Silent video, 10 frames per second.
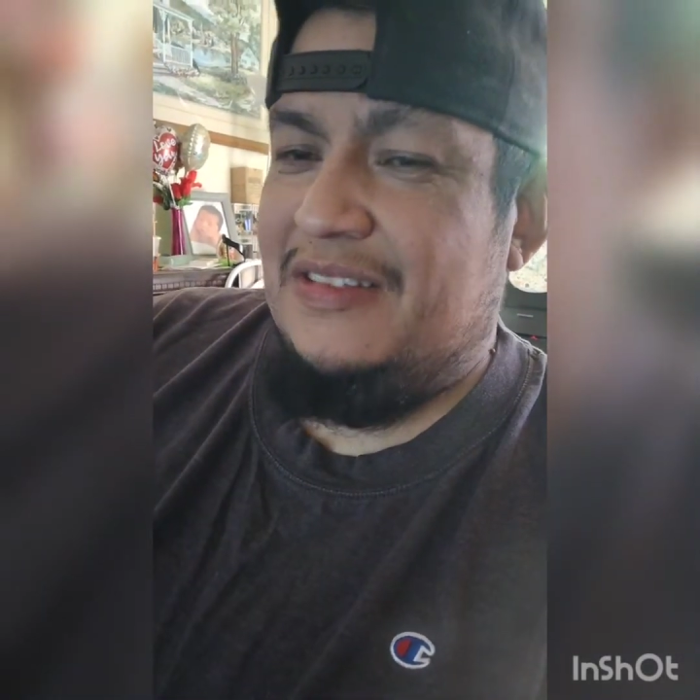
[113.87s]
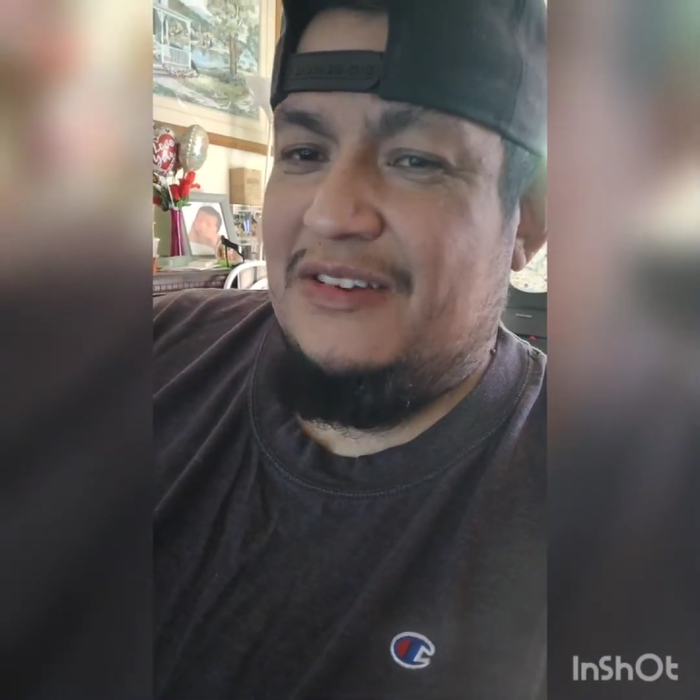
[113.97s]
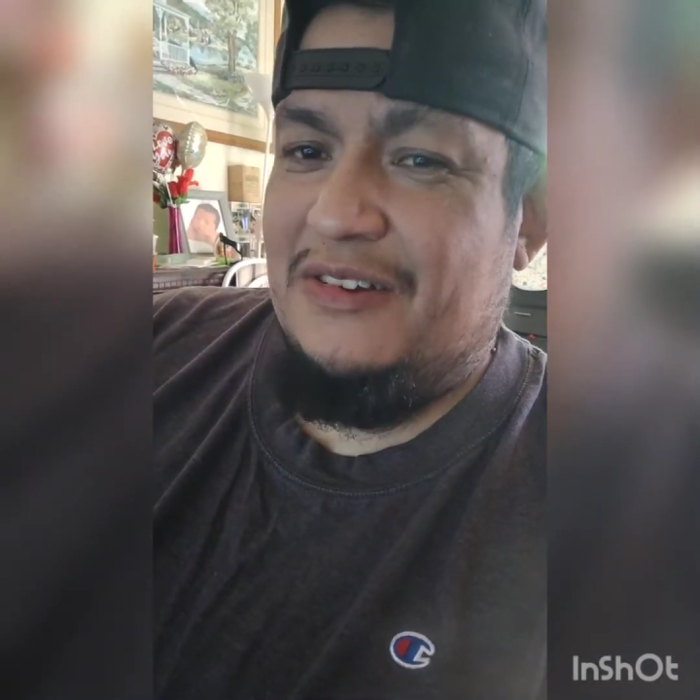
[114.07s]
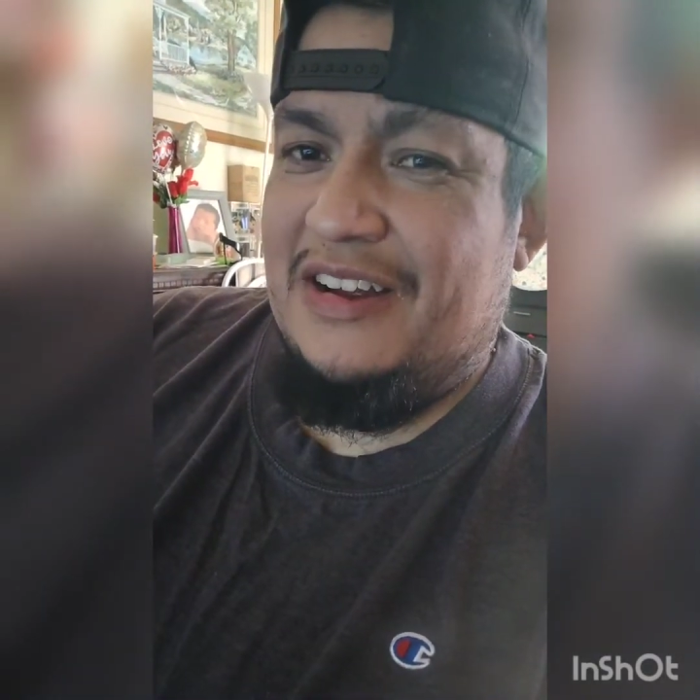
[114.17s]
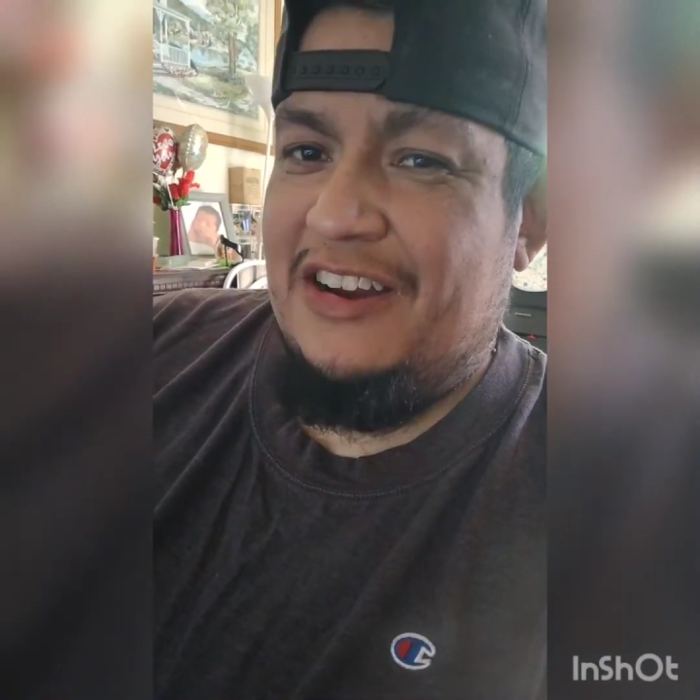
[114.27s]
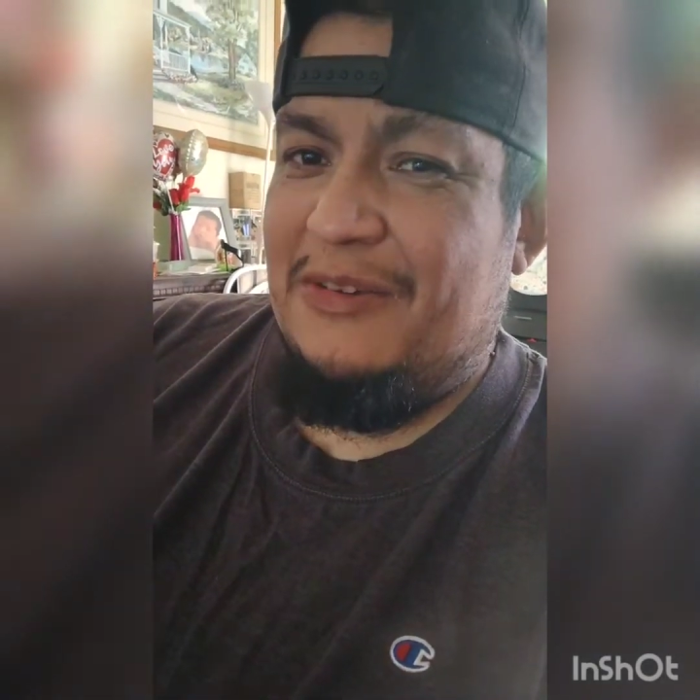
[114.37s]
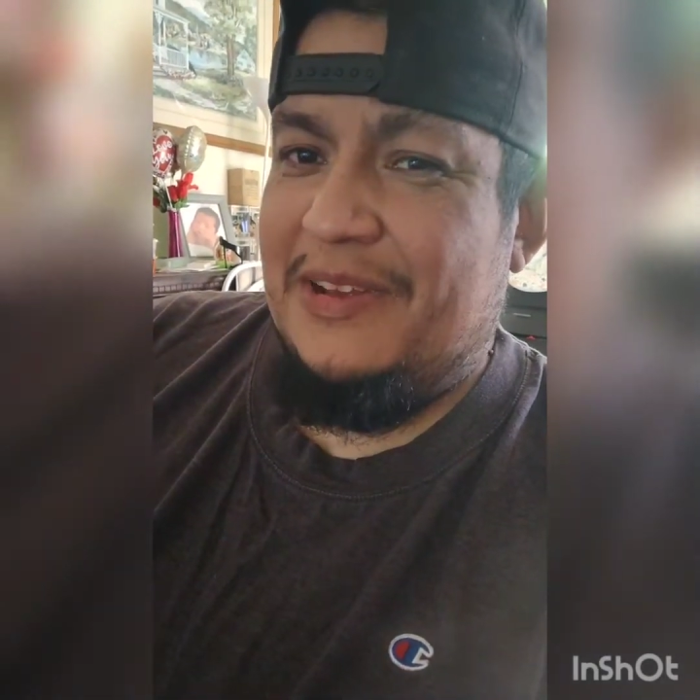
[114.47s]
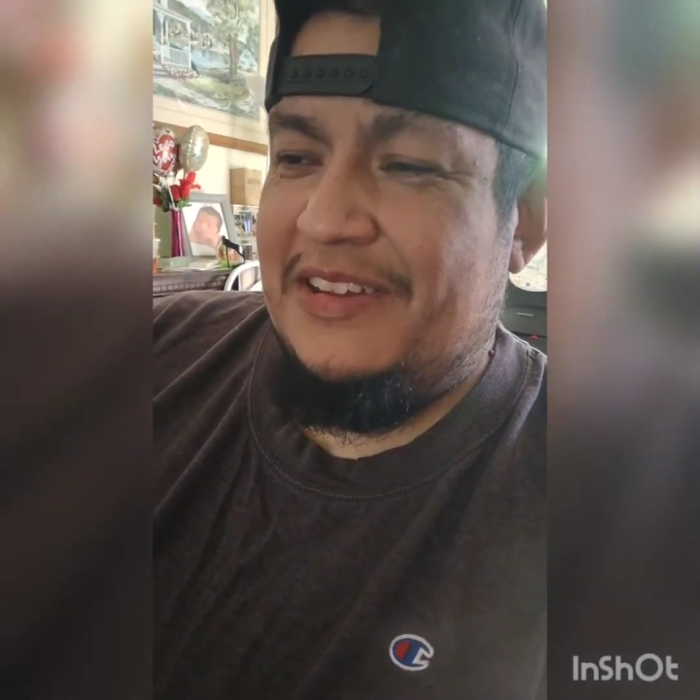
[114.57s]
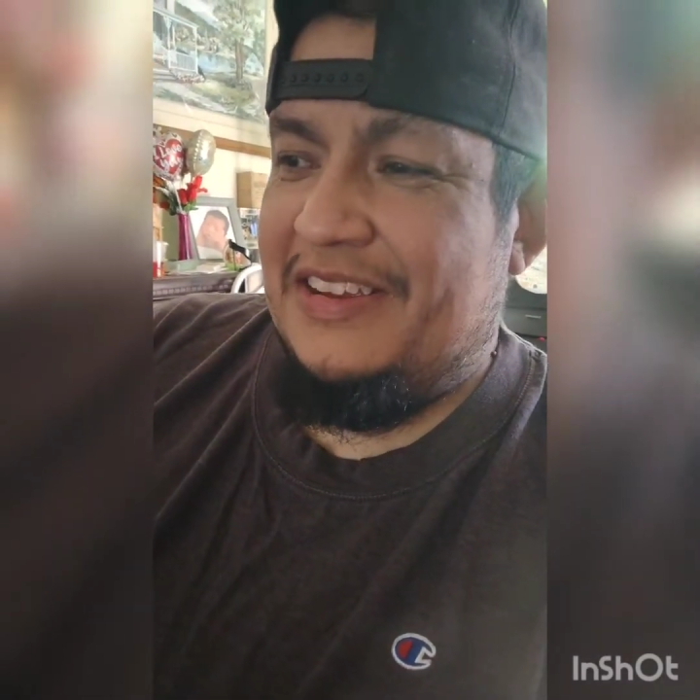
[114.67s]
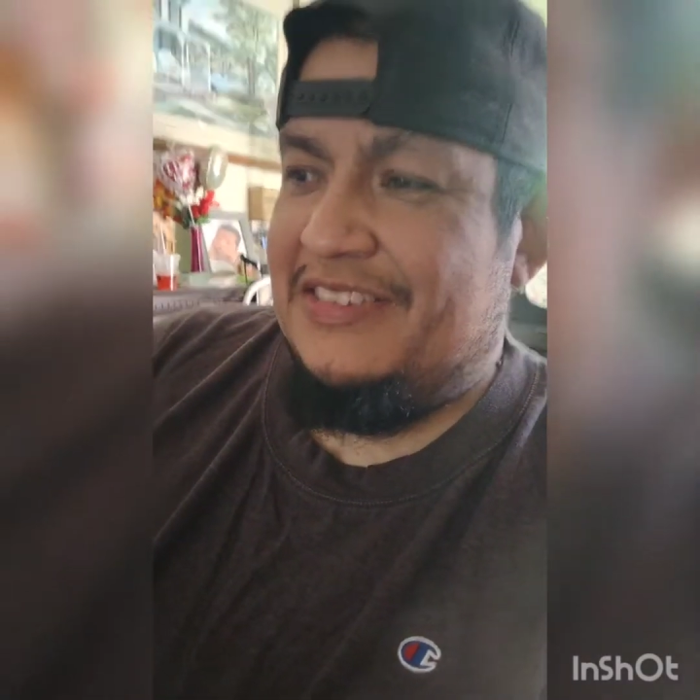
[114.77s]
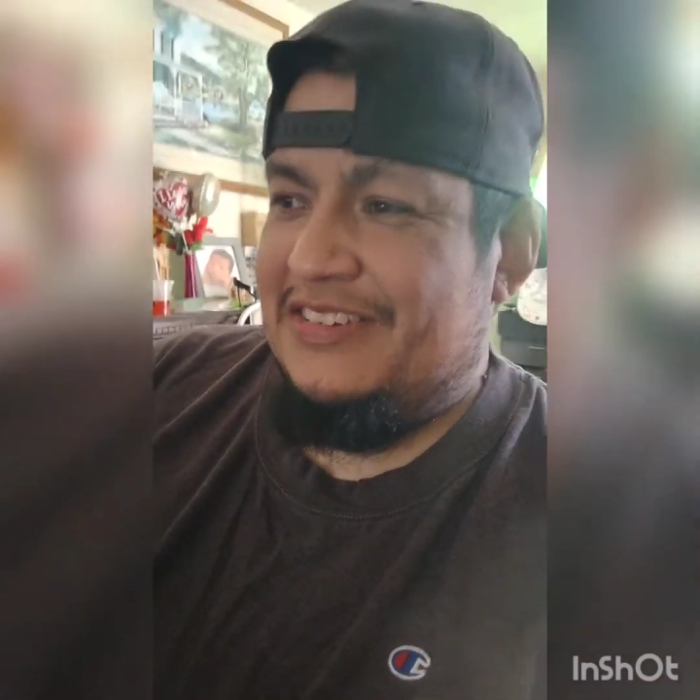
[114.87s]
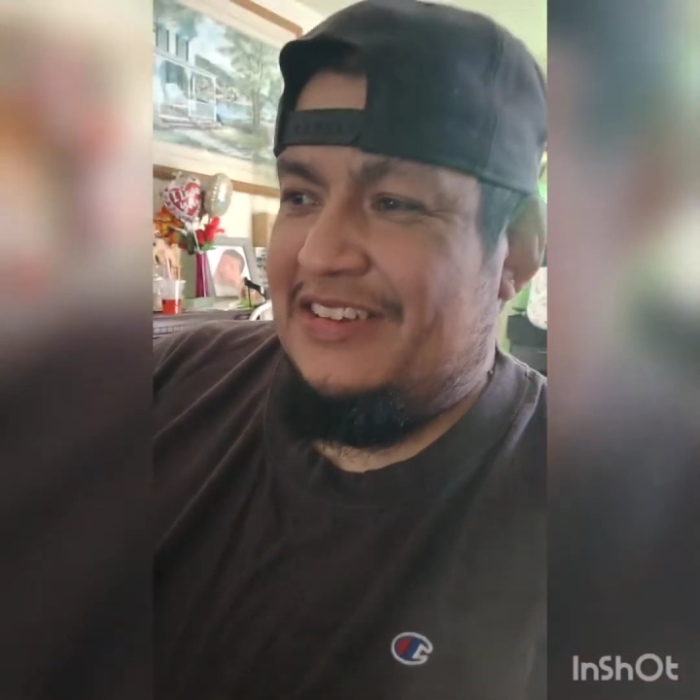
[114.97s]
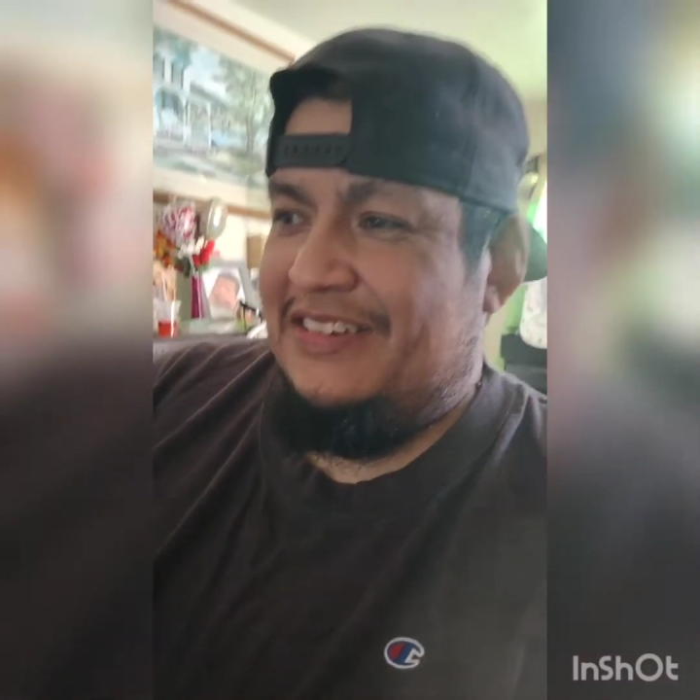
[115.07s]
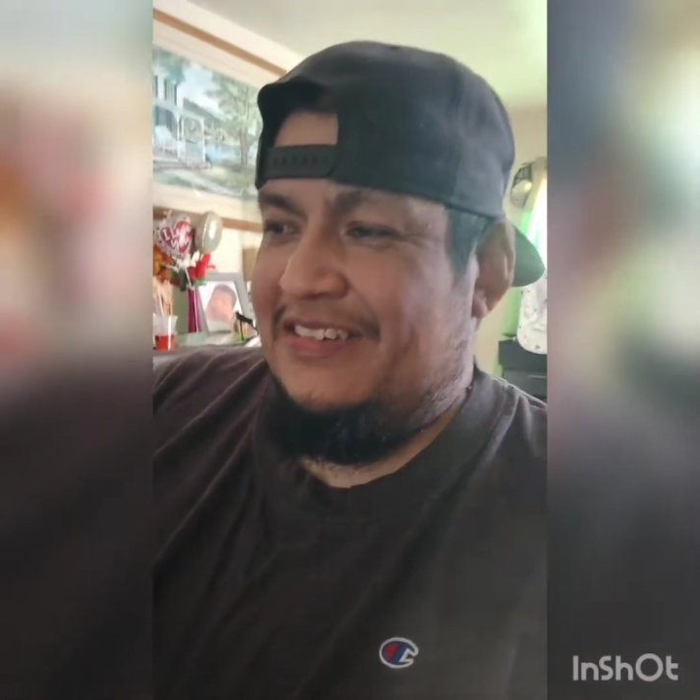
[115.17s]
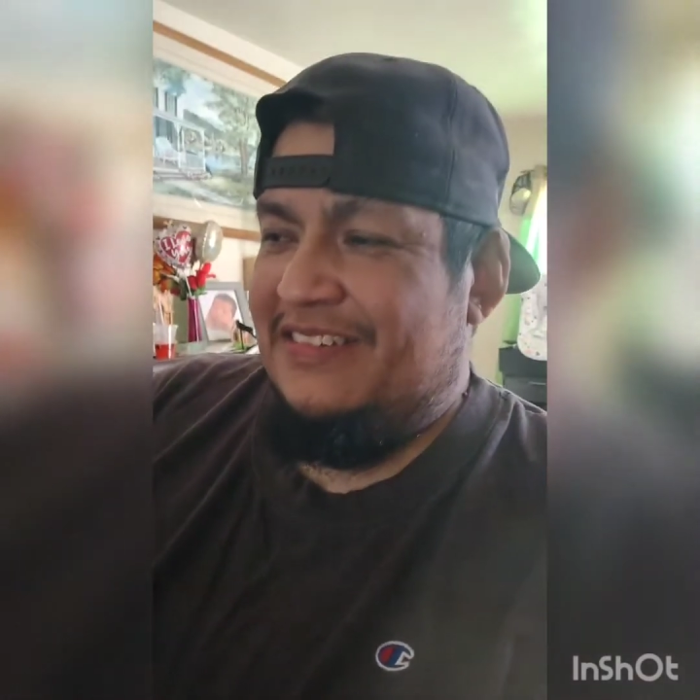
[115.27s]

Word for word: Little Iron Man action there.